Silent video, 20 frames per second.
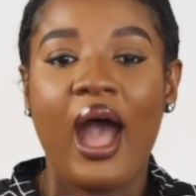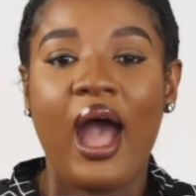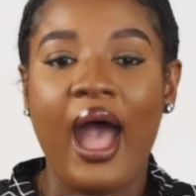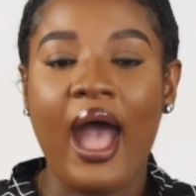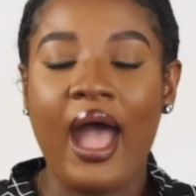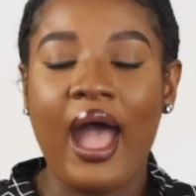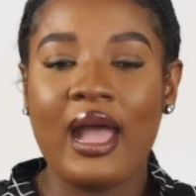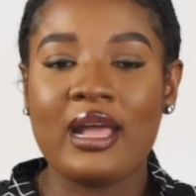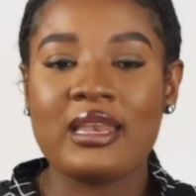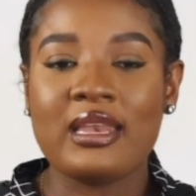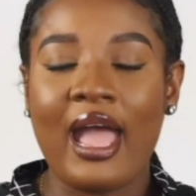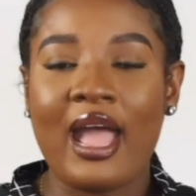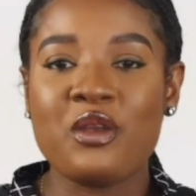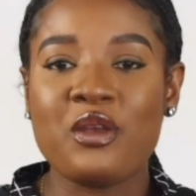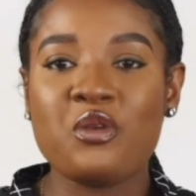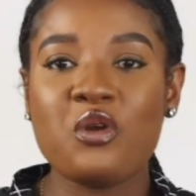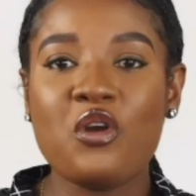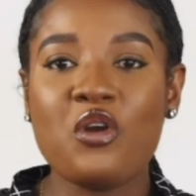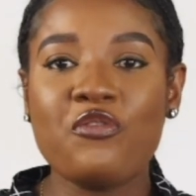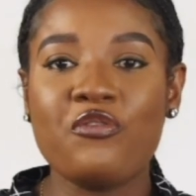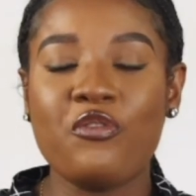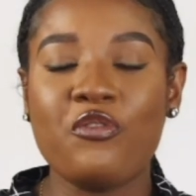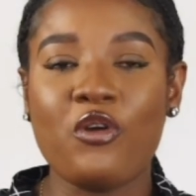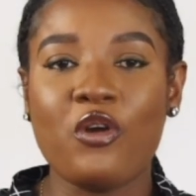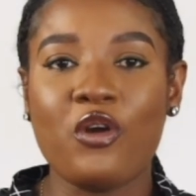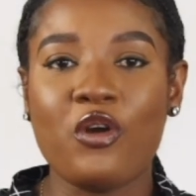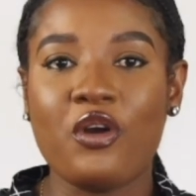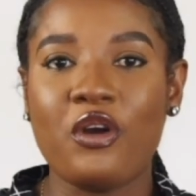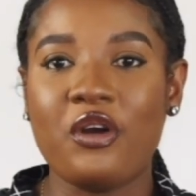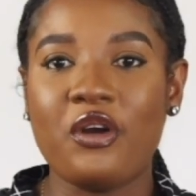And I know
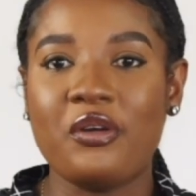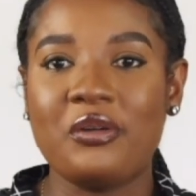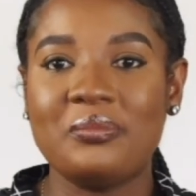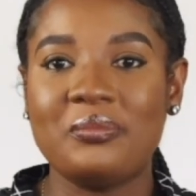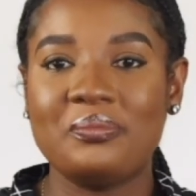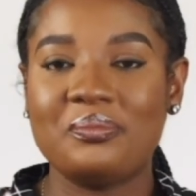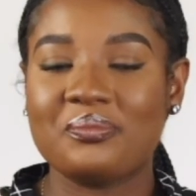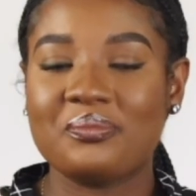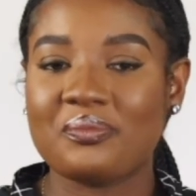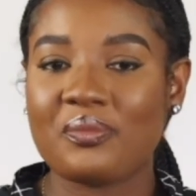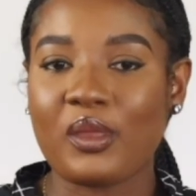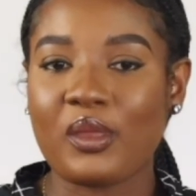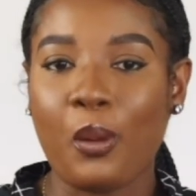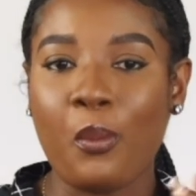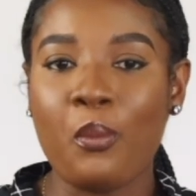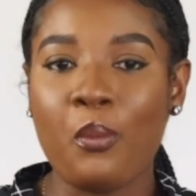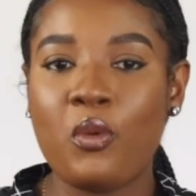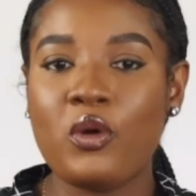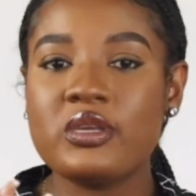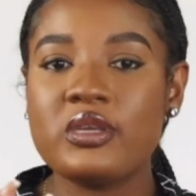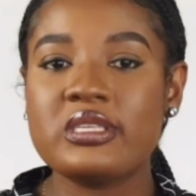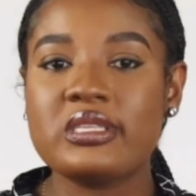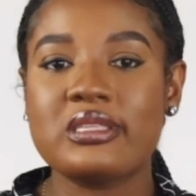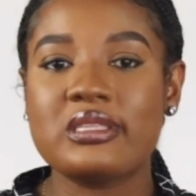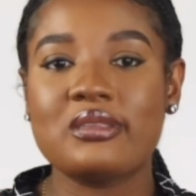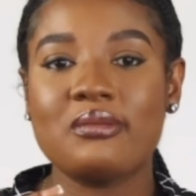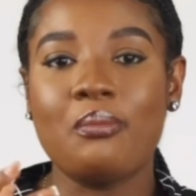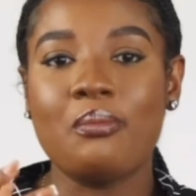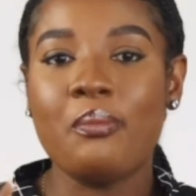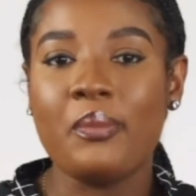for most
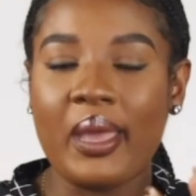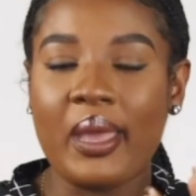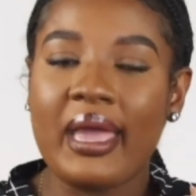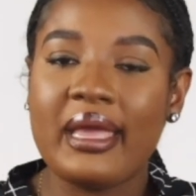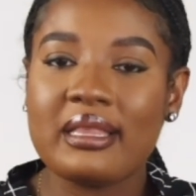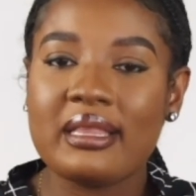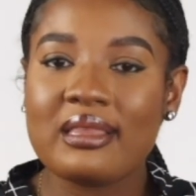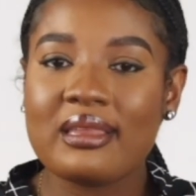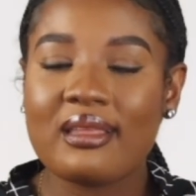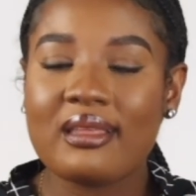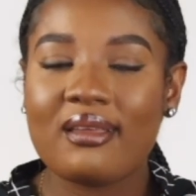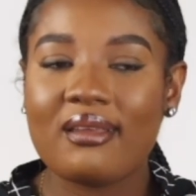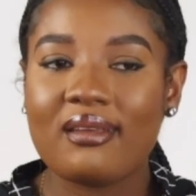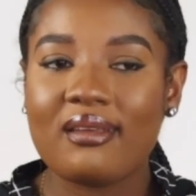men,